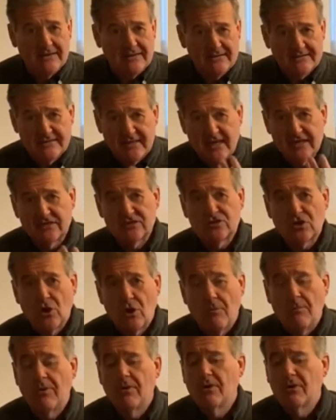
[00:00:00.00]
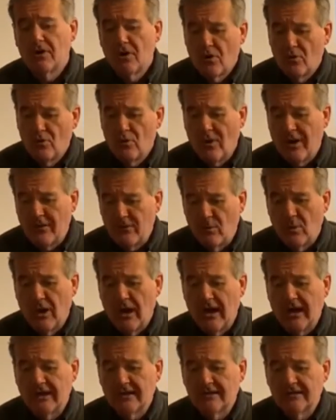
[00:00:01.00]
It's their top red
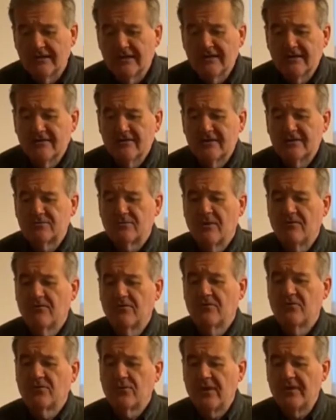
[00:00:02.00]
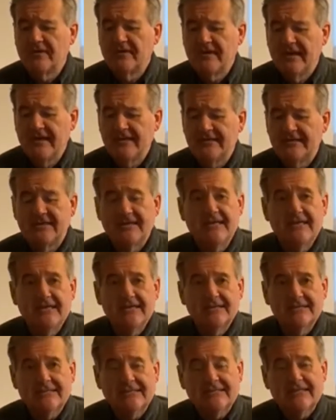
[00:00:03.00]
wine, this one from
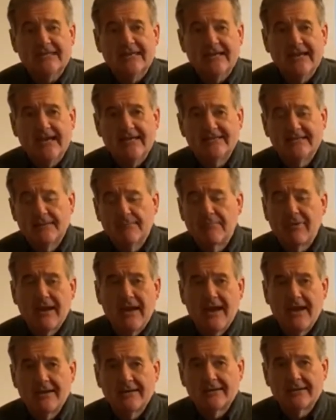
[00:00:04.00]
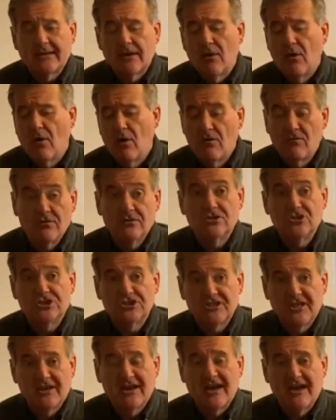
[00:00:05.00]
2018. It's a blend of
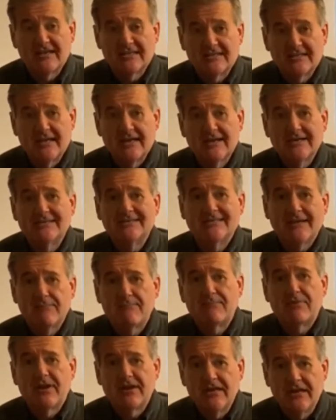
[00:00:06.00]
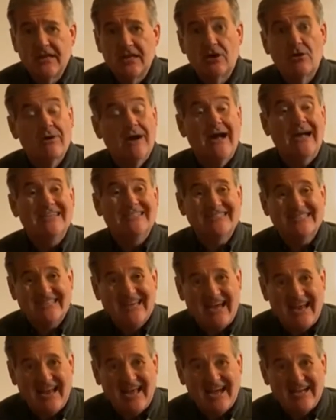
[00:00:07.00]
Shiraz, Tempranillo and
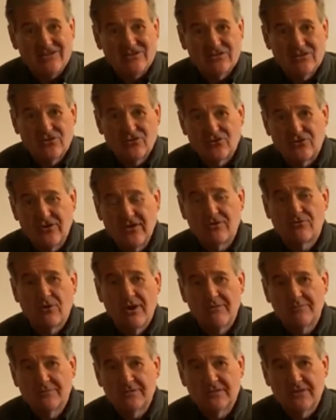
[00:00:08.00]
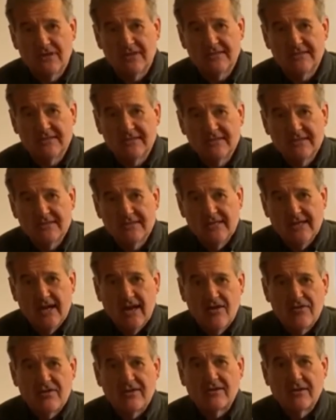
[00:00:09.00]
Tannat, three grapes that
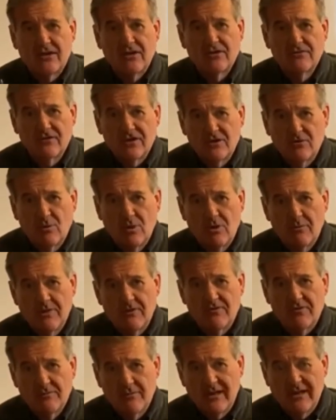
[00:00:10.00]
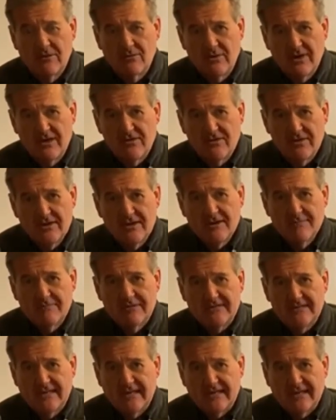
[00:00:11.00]
I think a lot of you will be familiar with,
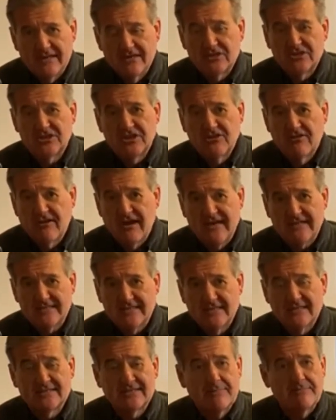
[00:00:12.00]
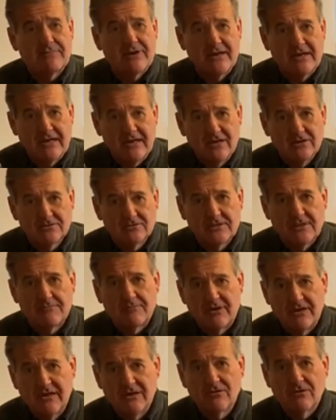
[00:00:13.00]
particularly the Shiraz and the Tempranillo.
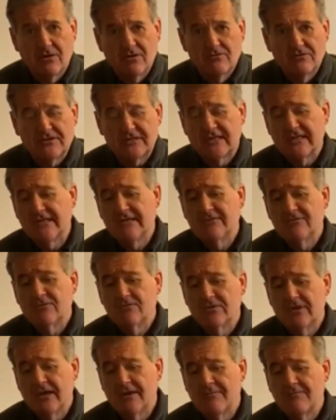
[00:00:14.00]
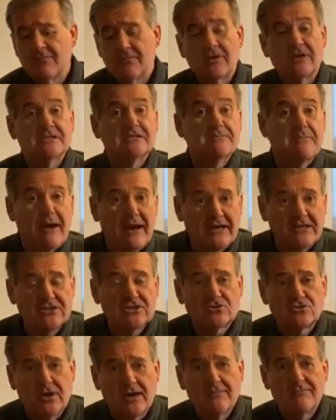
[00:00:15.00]
Tempranillo, obviously a Spanish
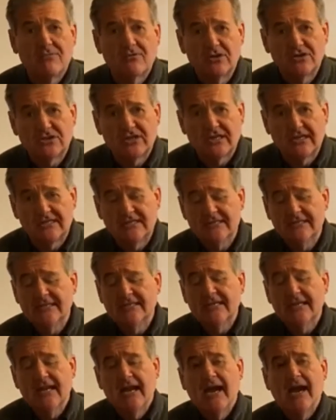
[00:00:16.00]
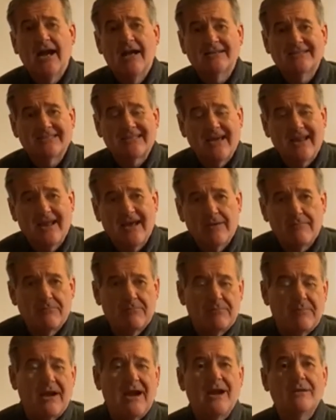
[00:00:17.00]
grape originally. Tannat,
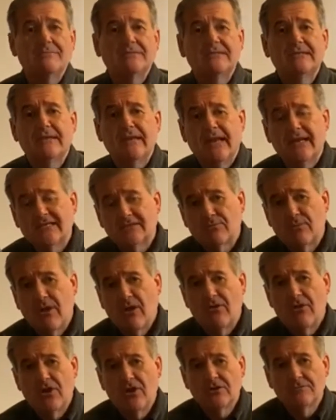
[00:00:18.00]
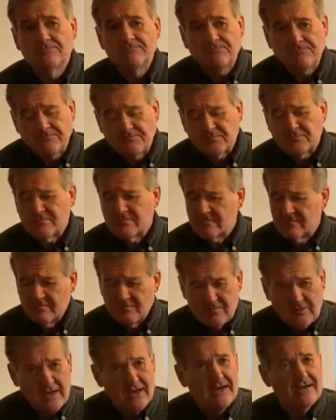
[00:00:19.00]
perhaps less well known.
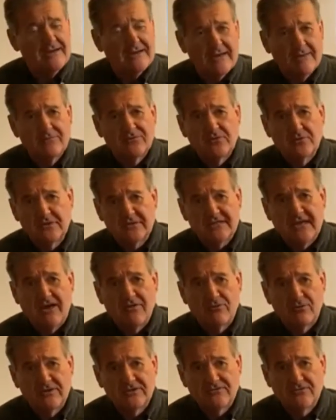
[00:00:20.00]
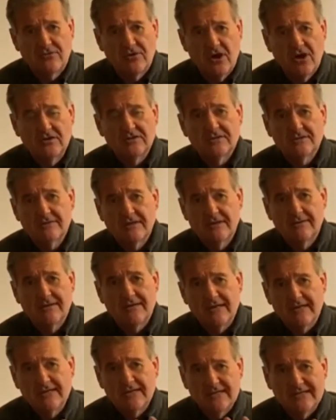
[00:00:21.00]
It comes from the southwest of France,
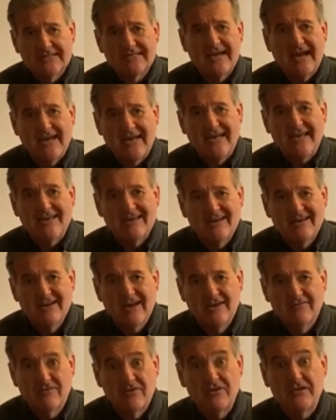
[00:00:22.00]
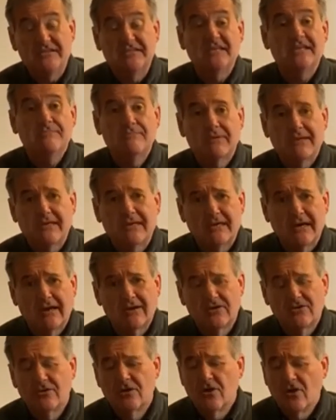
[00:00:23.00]
a tannic and very deeply
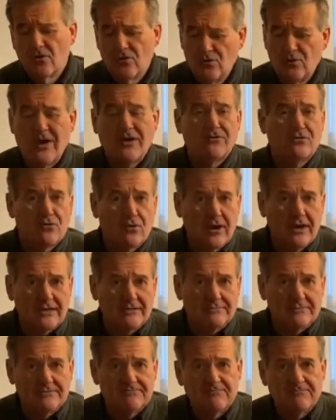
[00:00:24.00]
coloured red grape.